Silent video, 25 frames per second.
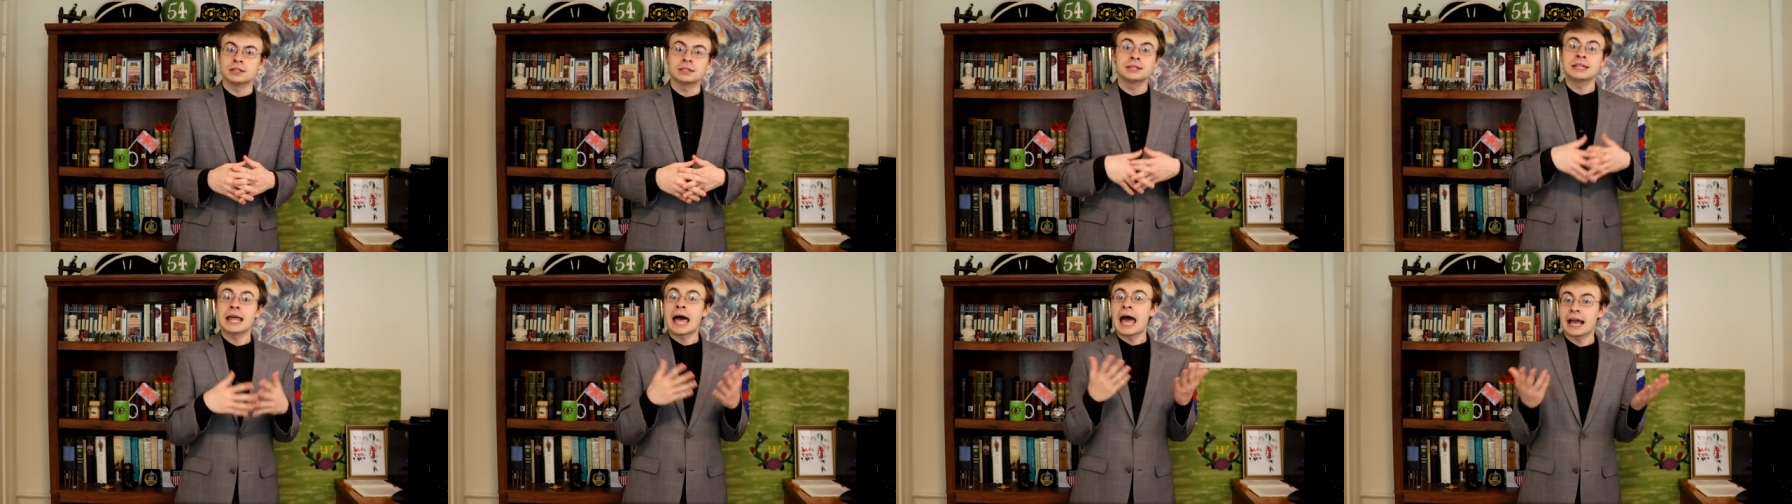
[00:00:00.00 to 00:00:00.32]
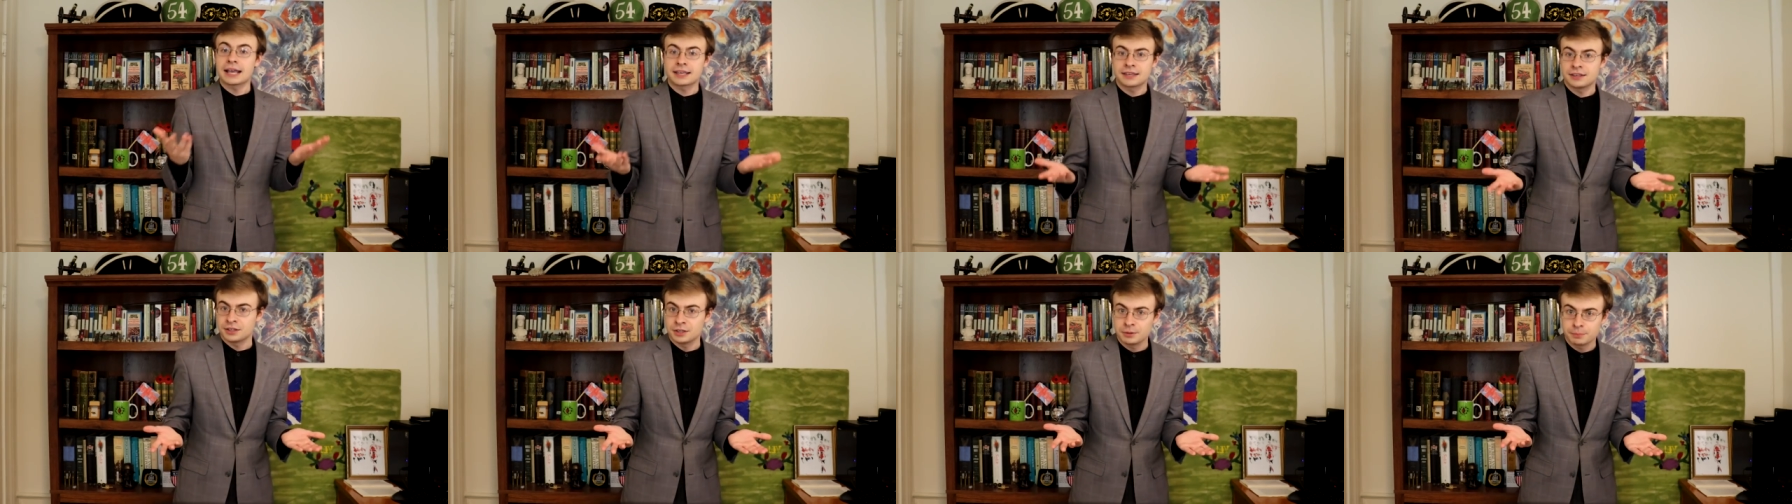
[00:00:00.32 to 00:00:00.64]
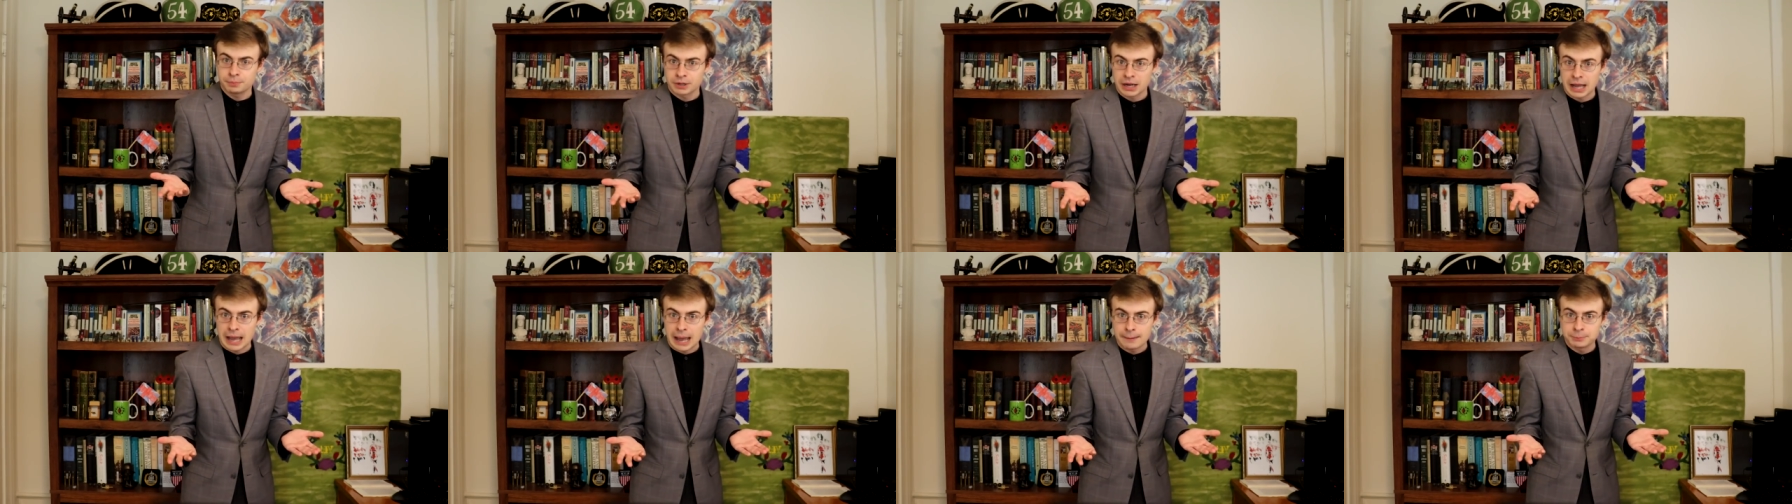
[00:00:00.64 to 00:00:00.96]
lacking
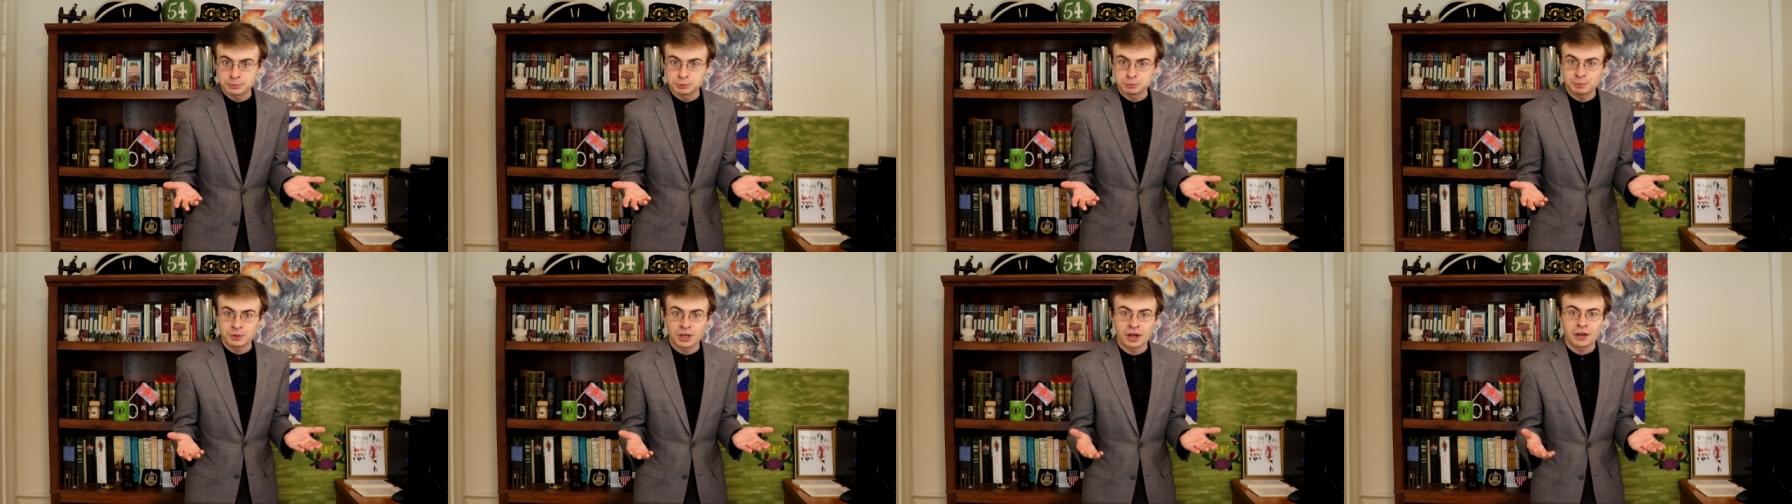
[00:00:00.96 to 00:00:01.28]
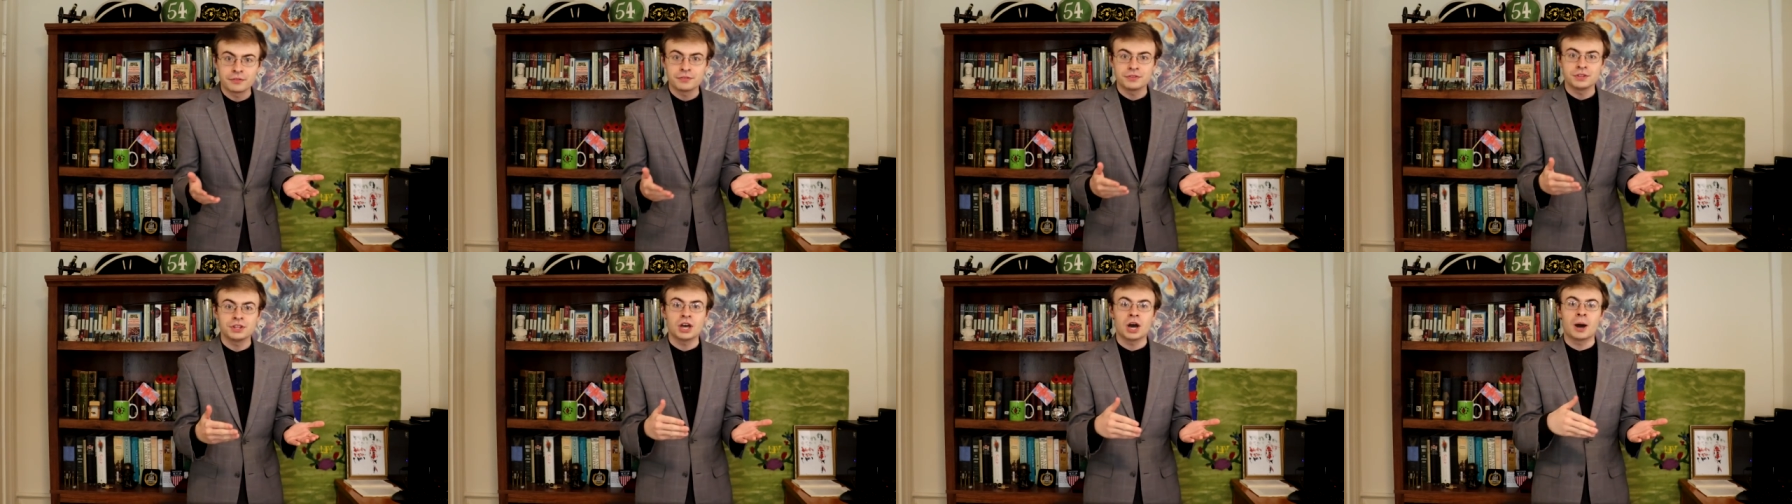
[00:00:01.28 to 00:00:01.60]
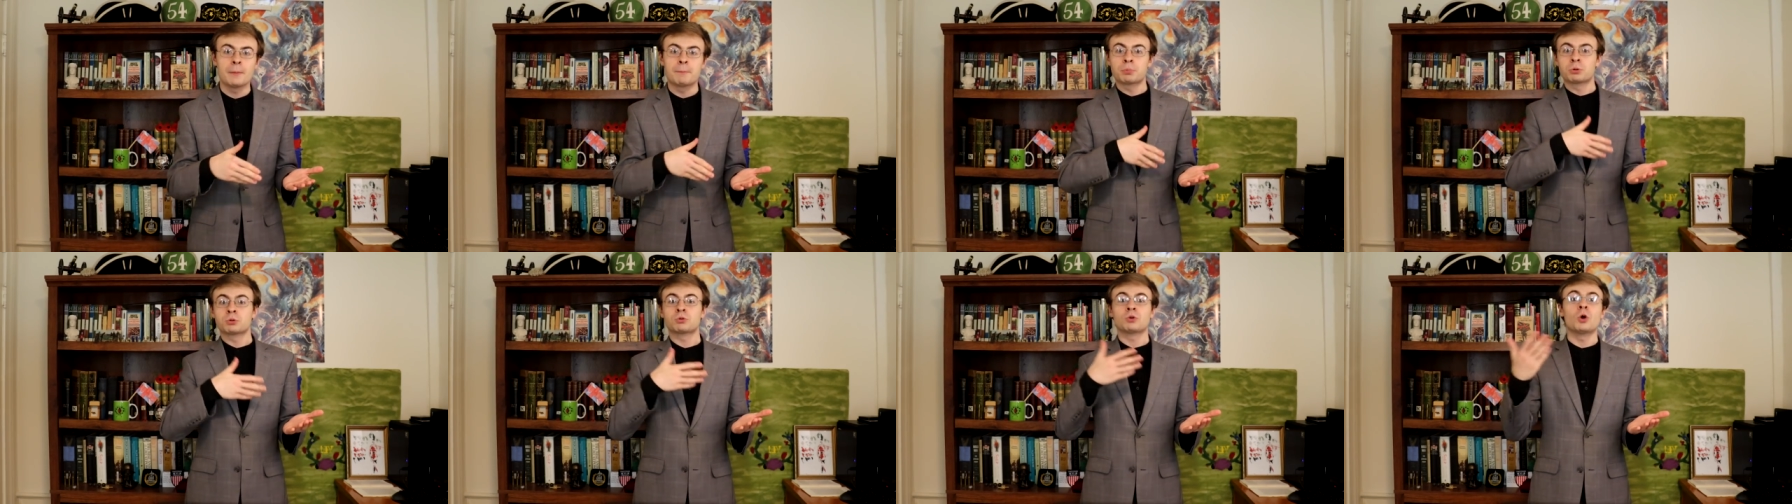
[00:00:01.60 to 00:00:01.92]
perhaps beyond the
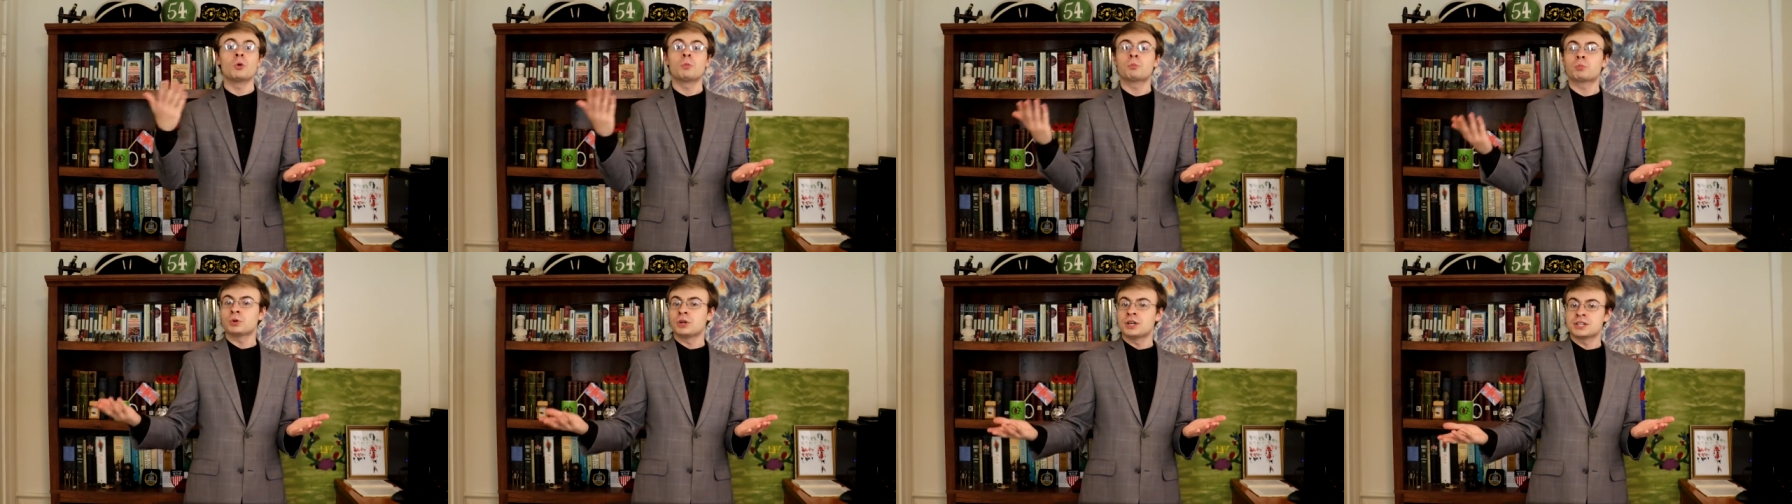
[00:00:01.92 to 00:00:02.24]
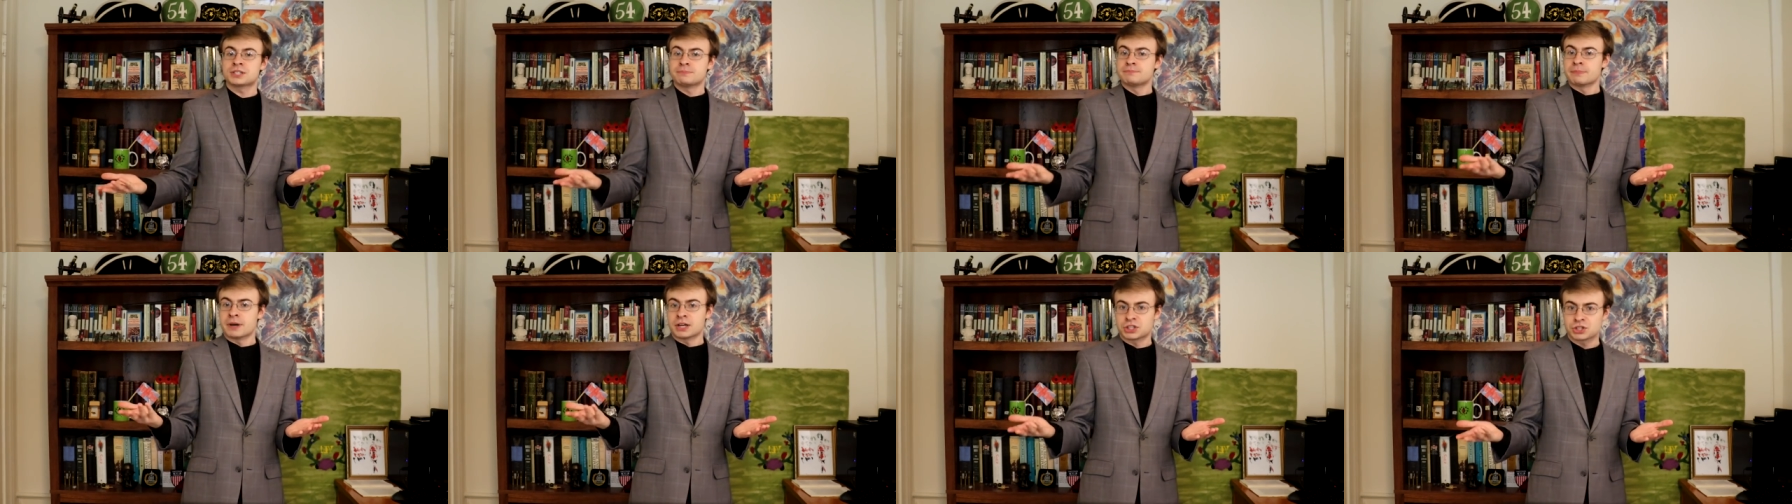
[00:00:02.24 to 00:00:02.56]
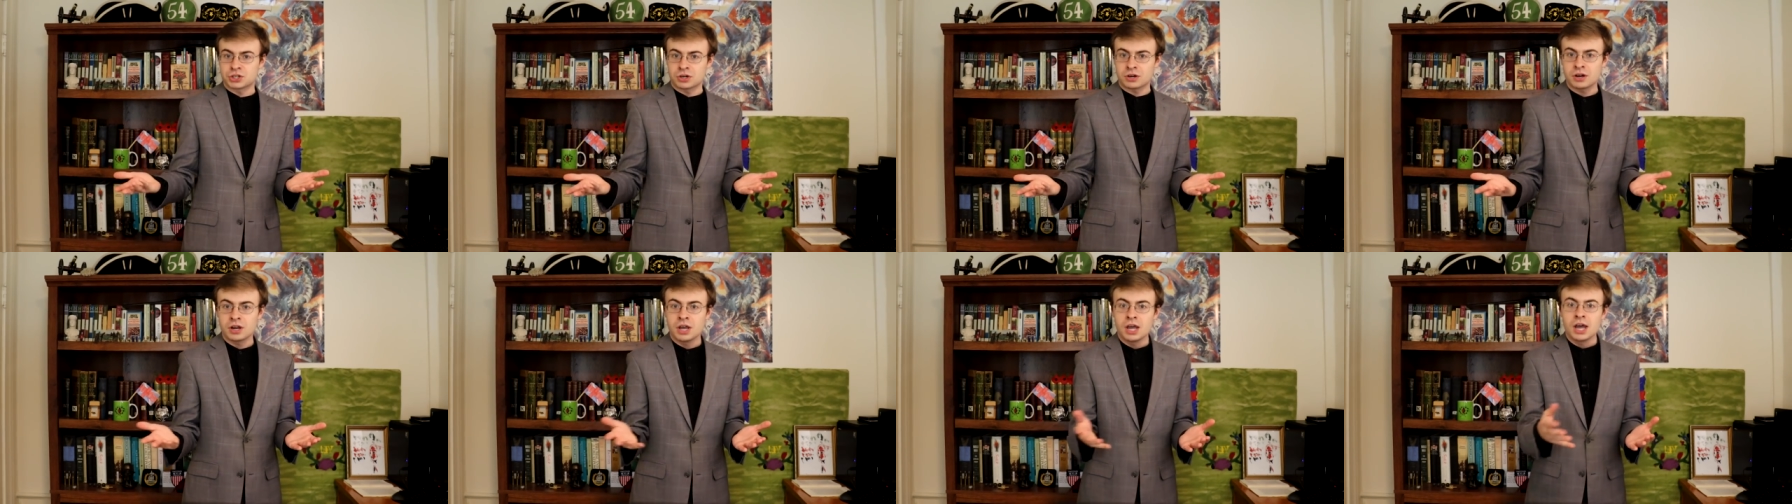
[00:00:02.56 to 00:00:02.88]
appropriate
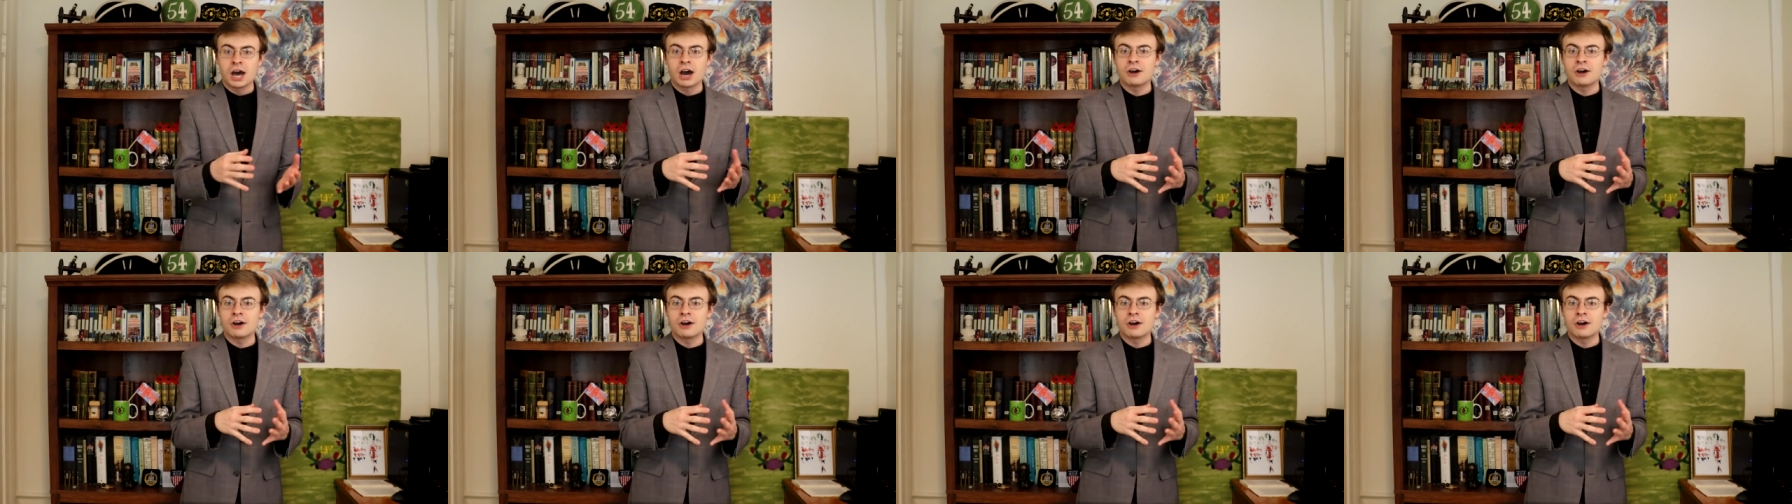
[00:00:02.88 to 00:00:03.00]
measure